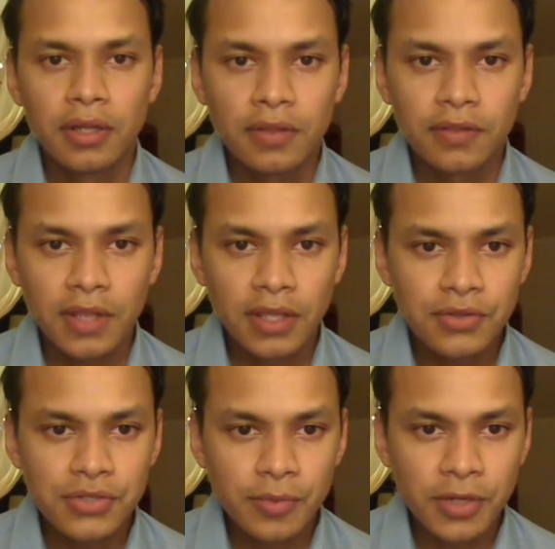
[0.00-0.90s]
Thank you
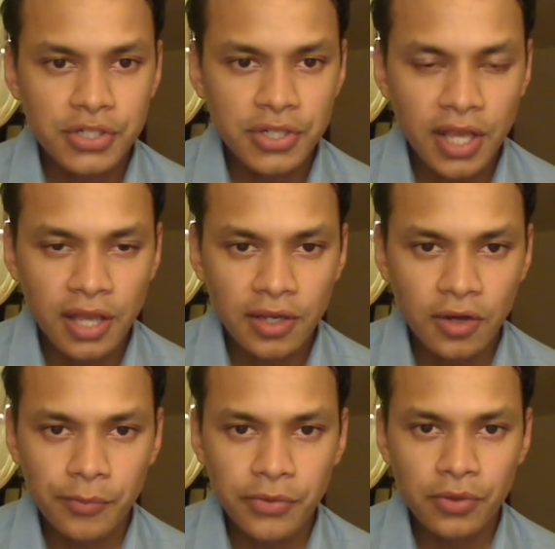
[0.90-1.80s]
so much again. I
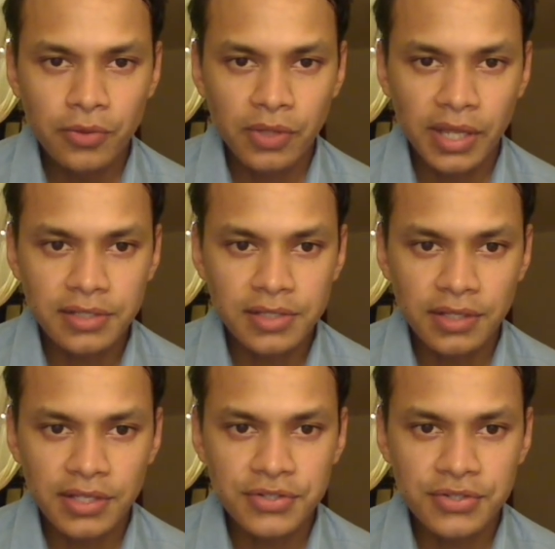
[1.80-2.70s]
hope you liked at
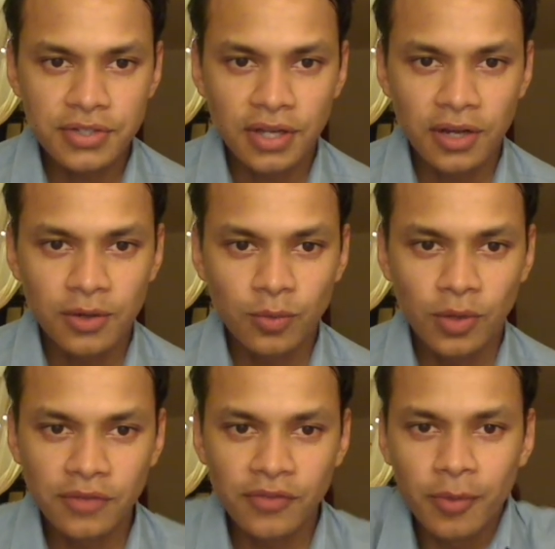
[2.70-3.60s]
least one
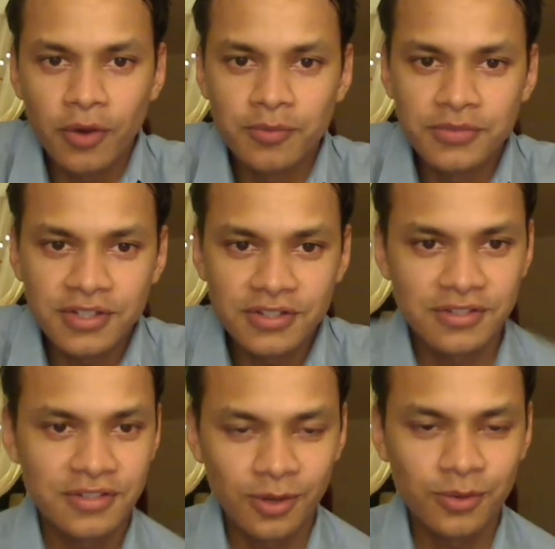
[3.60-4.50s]
of the poems. That's
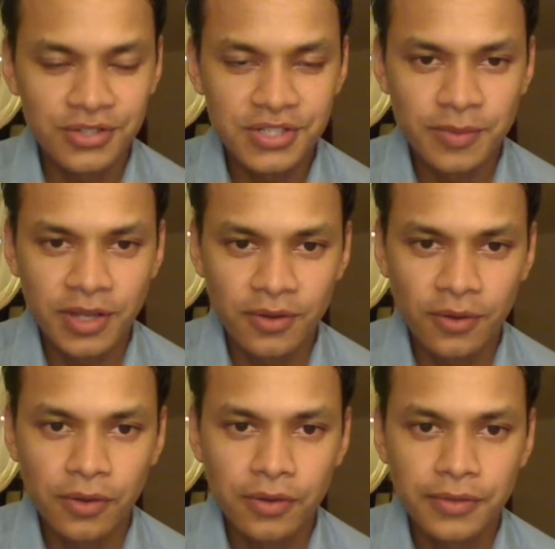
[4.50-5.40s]
always my
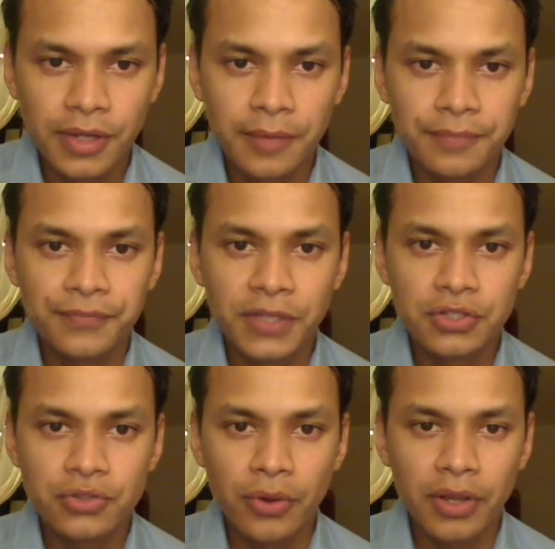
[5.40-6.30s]
goal.
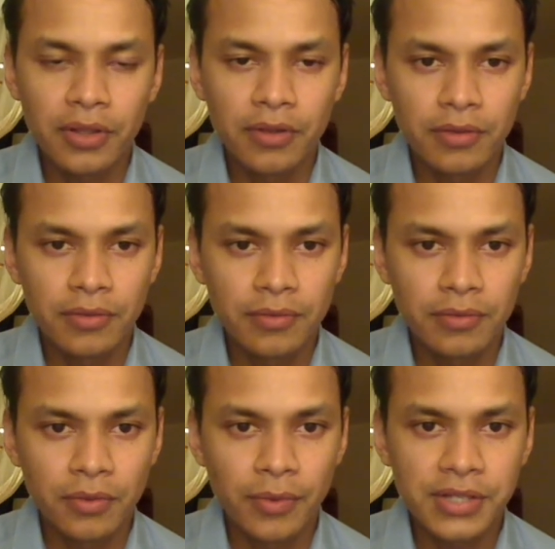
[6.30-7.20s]
Enjoy the
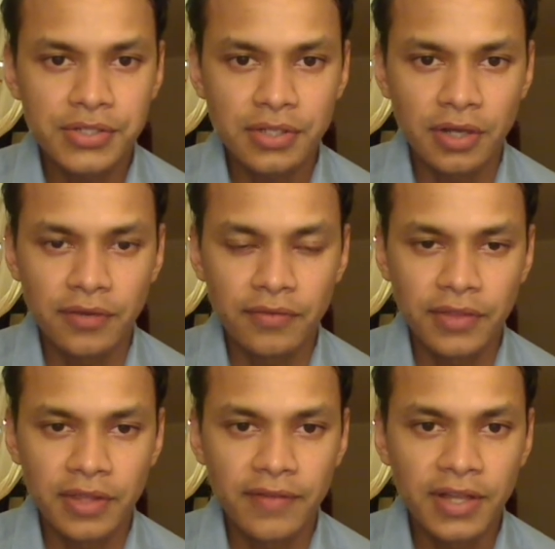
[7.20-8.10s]
rest of the
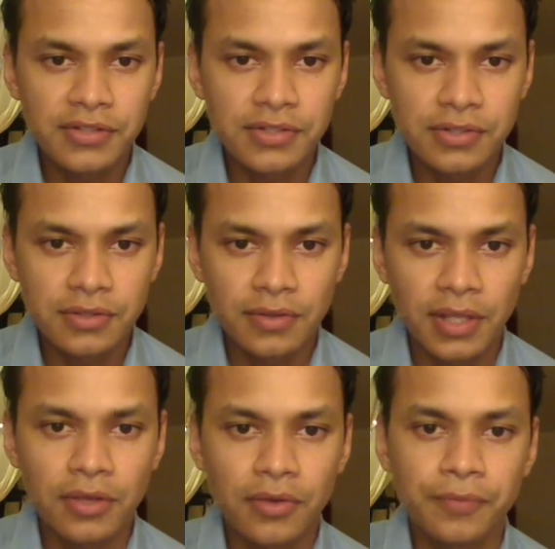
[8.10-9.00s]
events. Thank
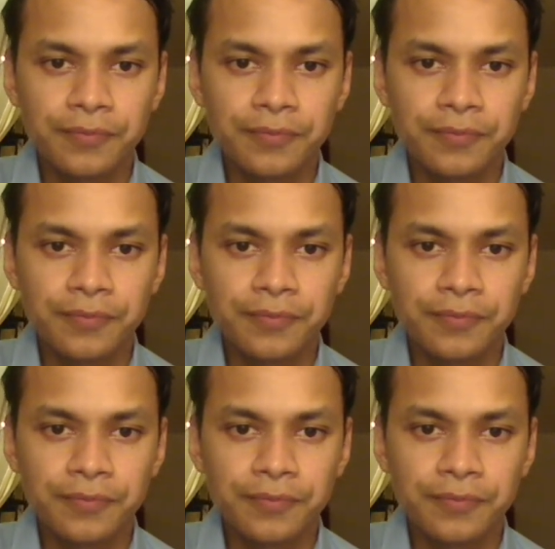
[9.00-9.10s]
you.